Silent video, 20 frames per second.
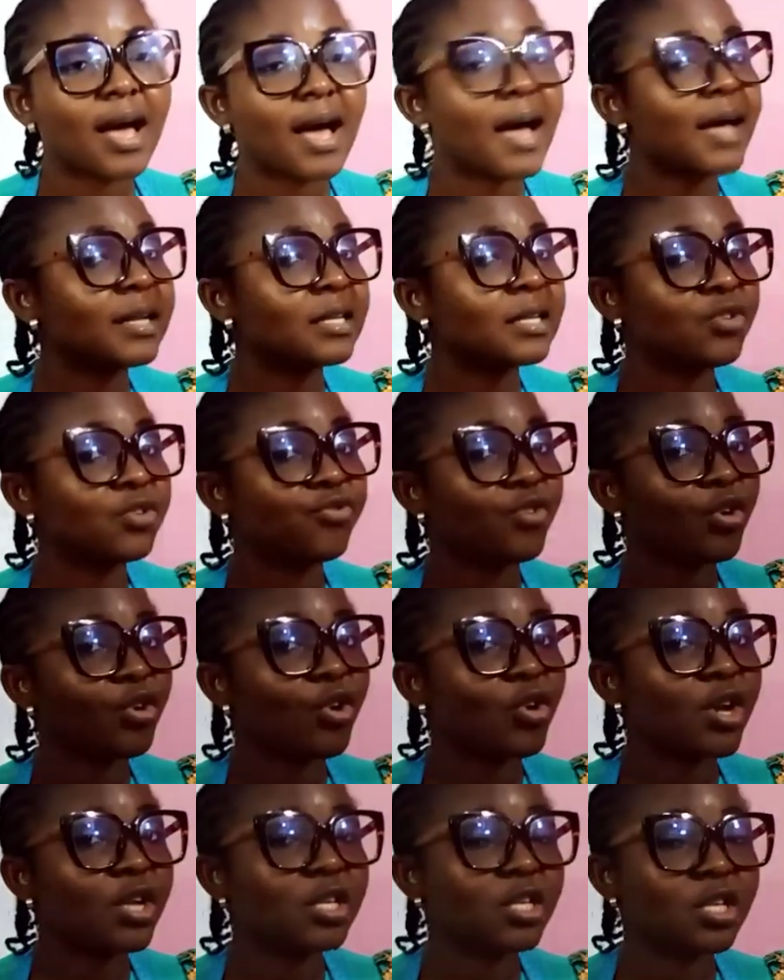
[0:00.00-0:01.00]
And if you're
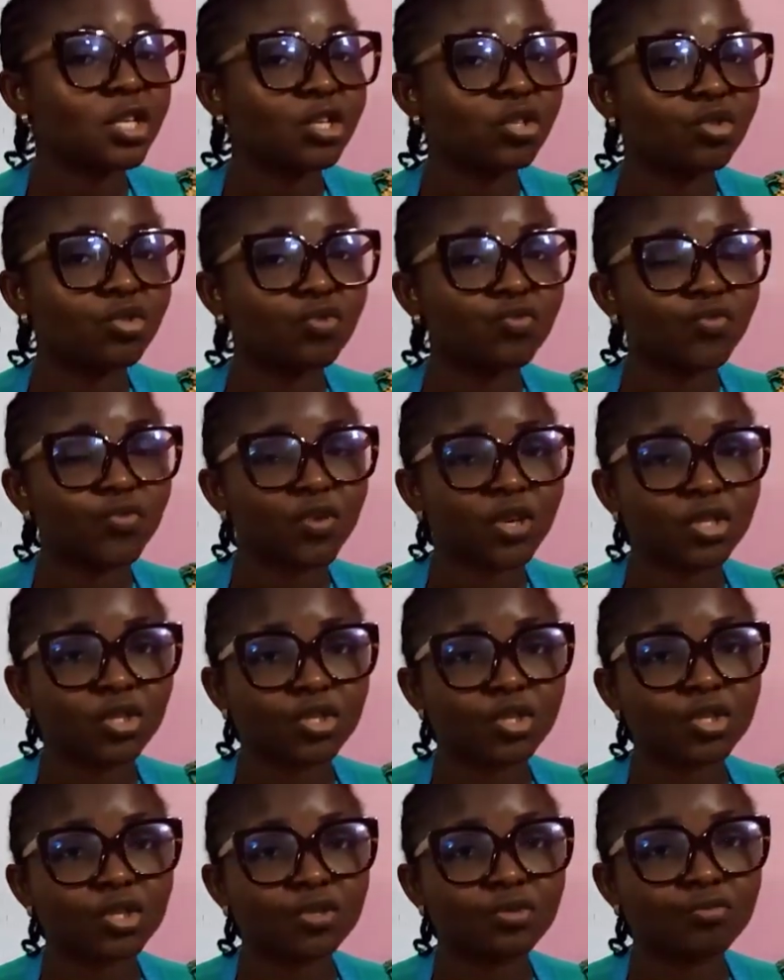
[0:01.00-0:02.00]
going into
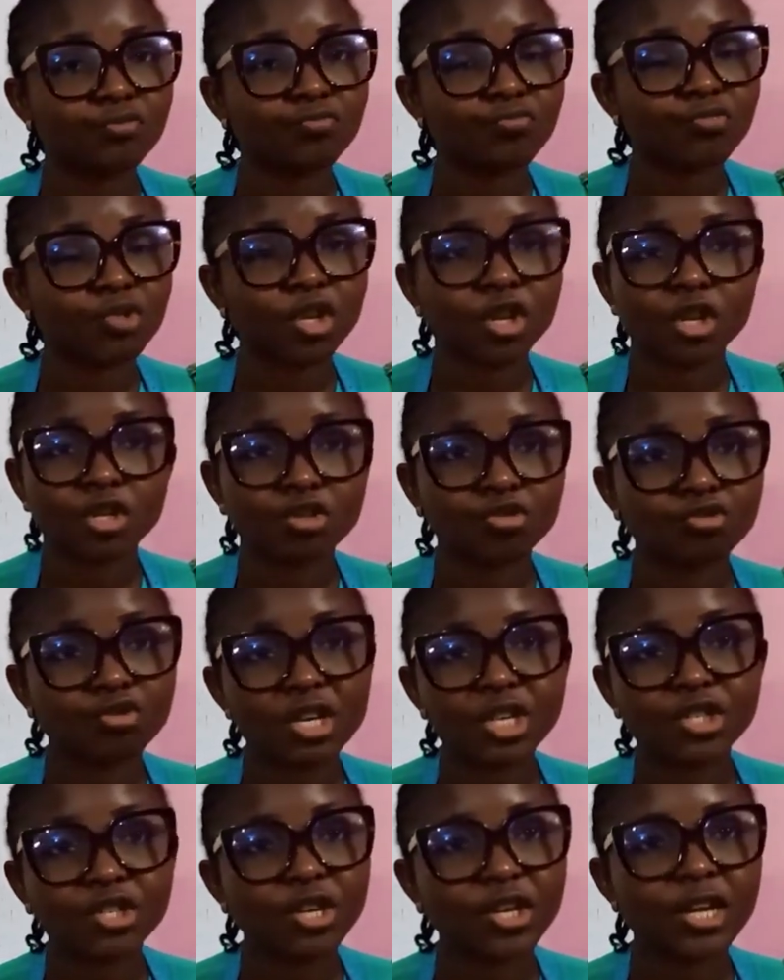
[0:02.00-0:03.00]
fashion
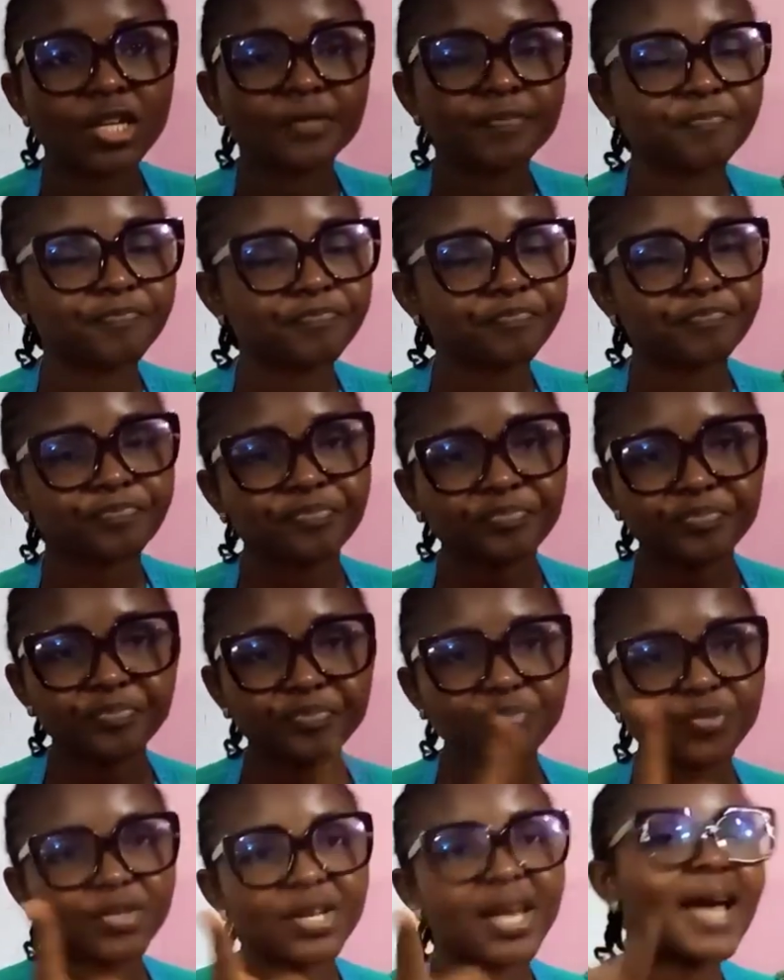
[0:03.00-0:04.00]
illustration,
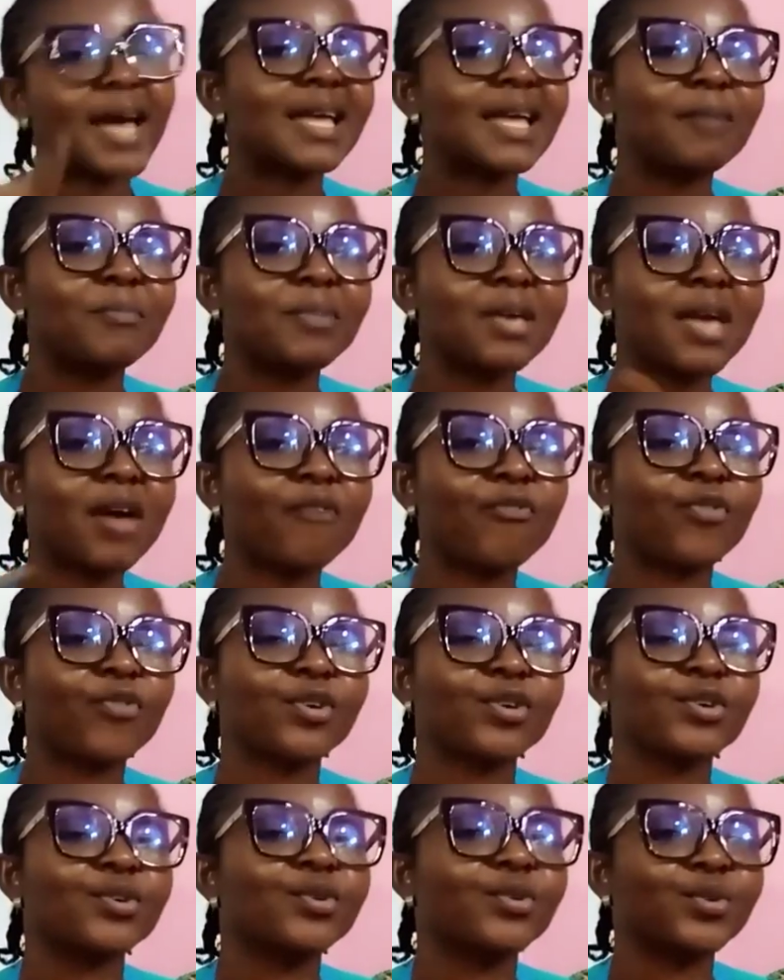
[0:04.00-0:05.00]
I am here for
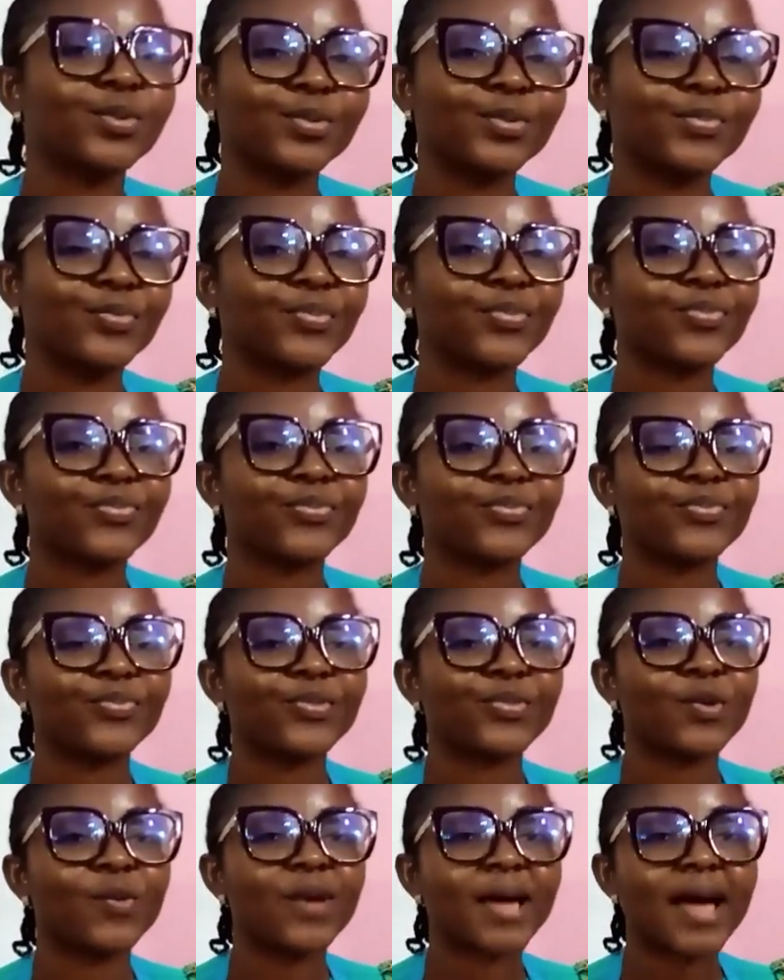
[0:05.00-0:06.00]
you.
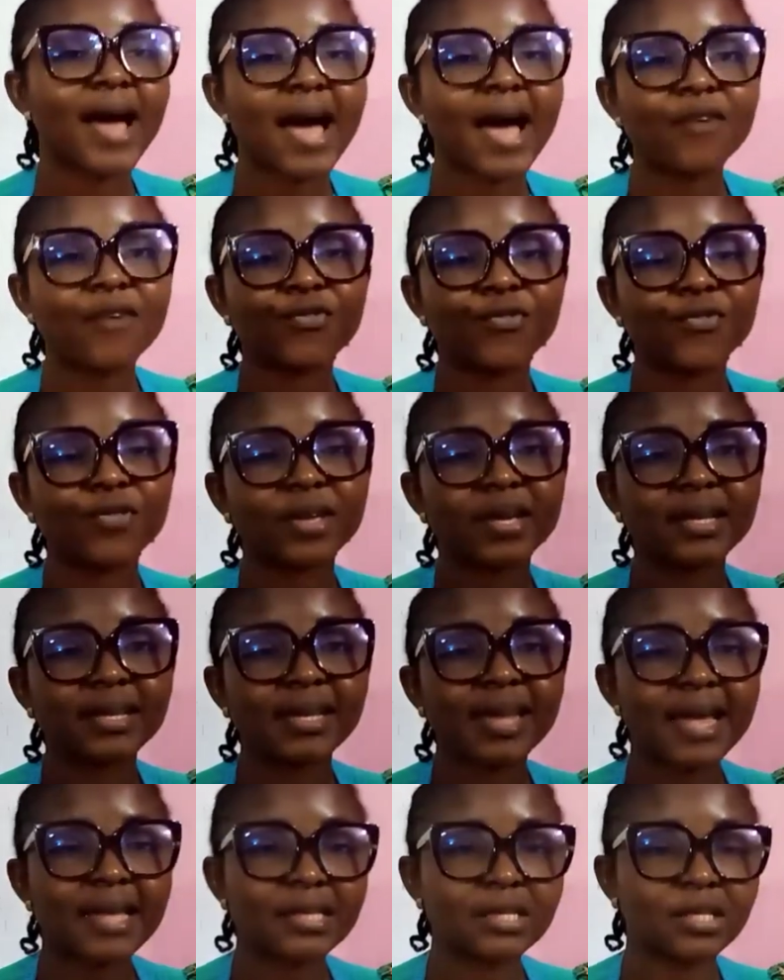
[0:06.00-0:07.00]
We have a
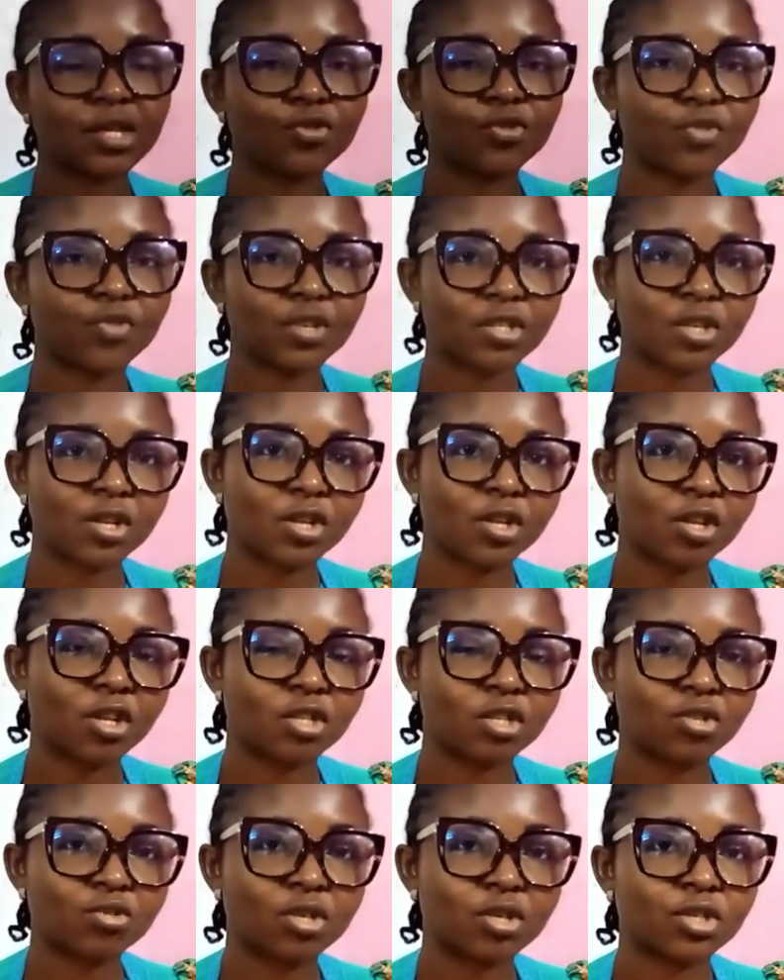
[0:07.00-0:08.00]
class on fashion
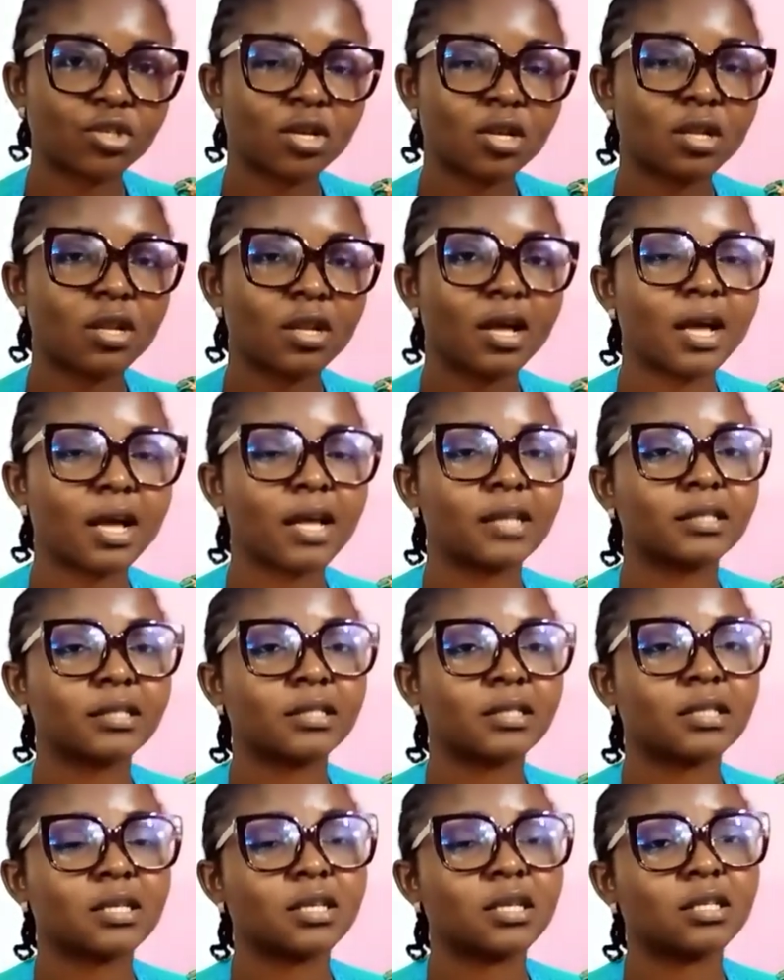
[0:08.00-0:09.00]
illustration and
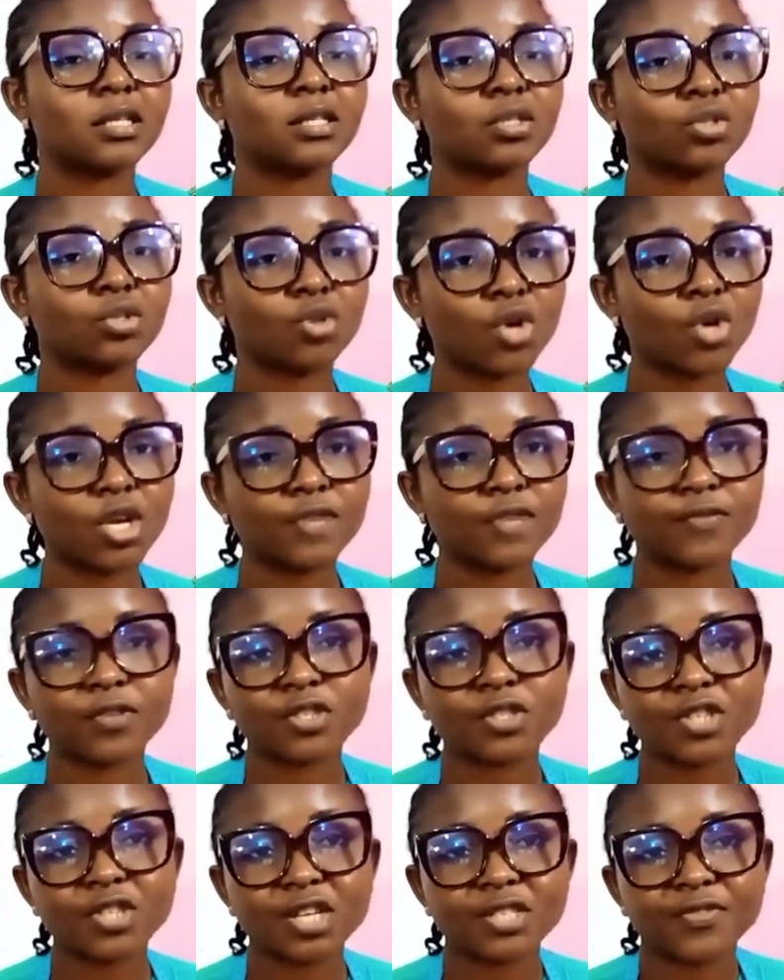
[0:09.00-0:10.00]
it's going for
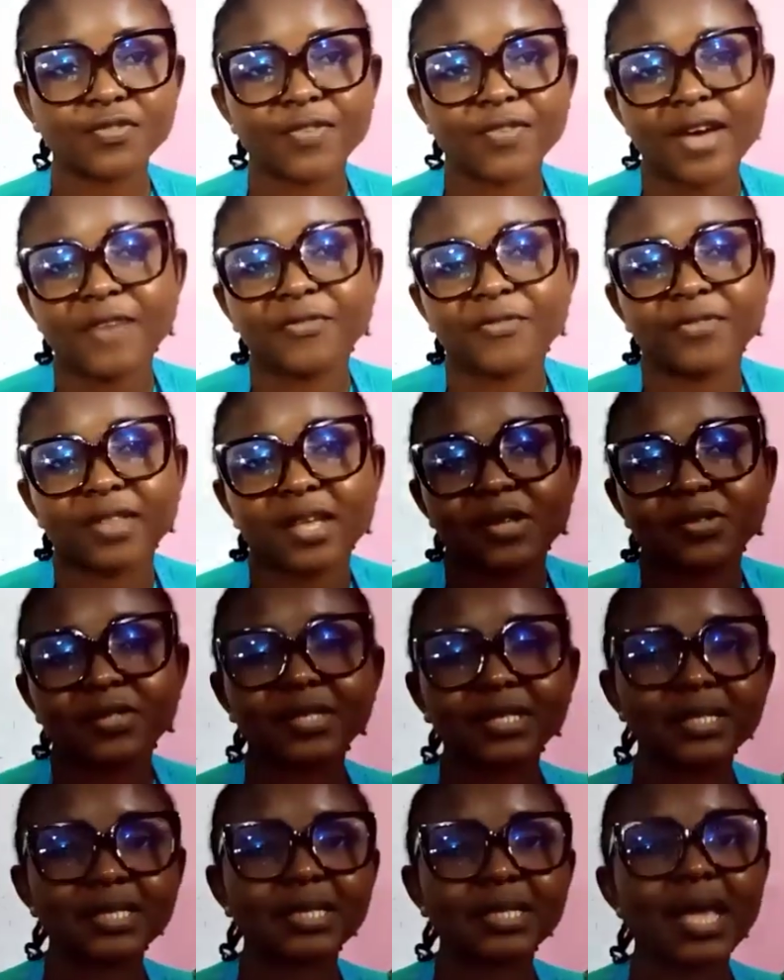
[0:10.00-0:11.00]
just
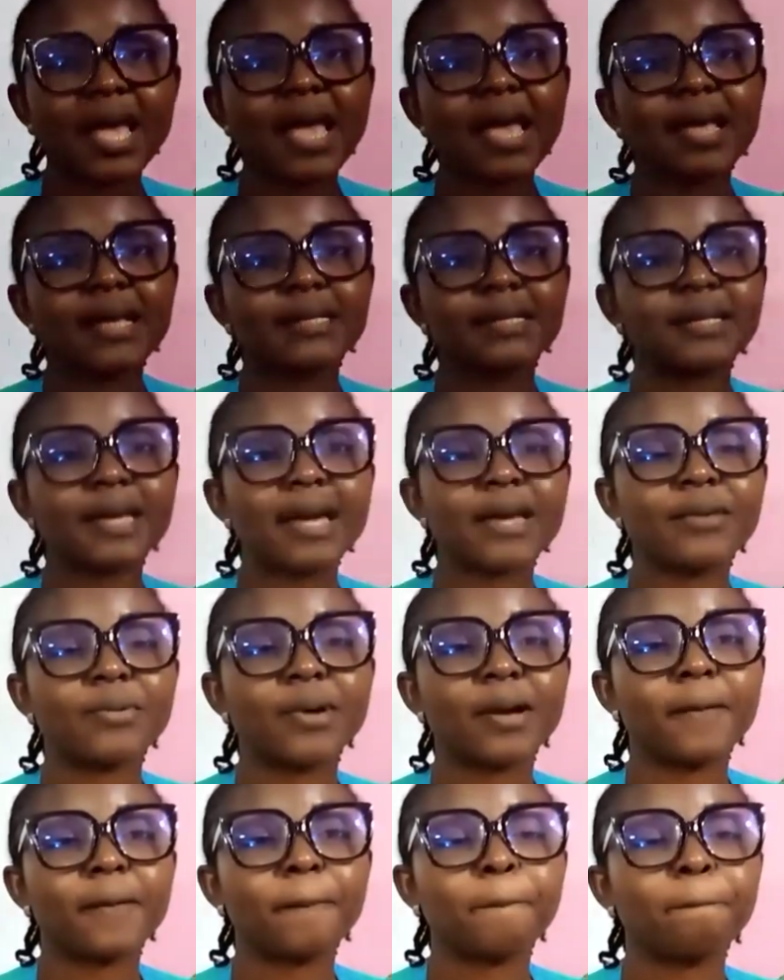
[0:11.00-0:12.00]
5,000
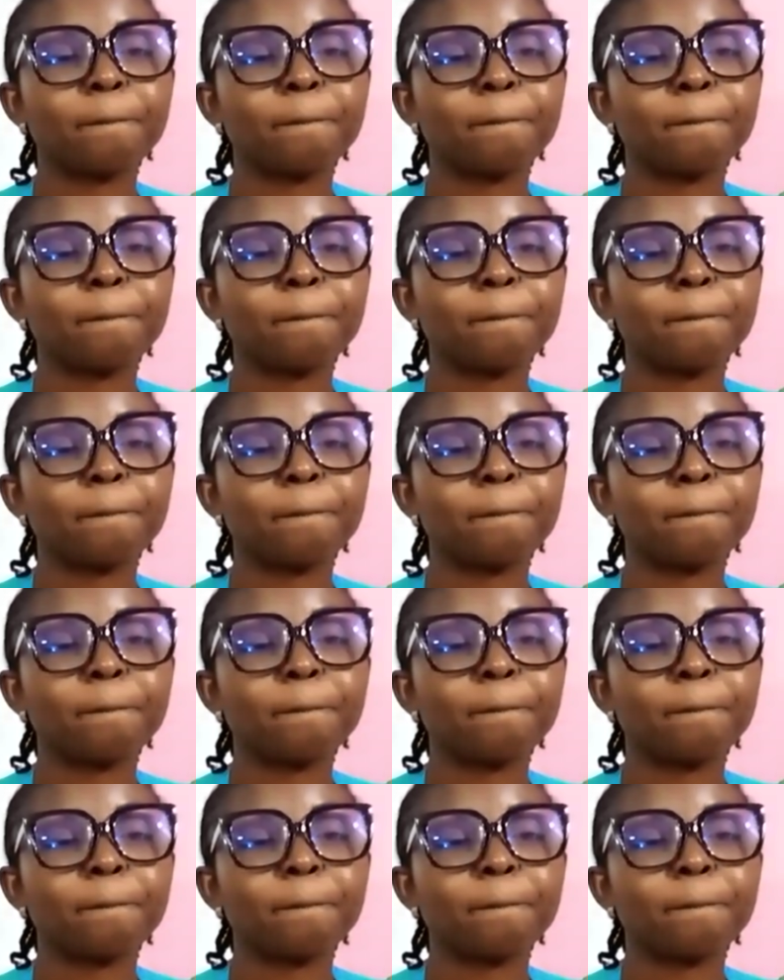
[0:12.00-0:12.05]
naira.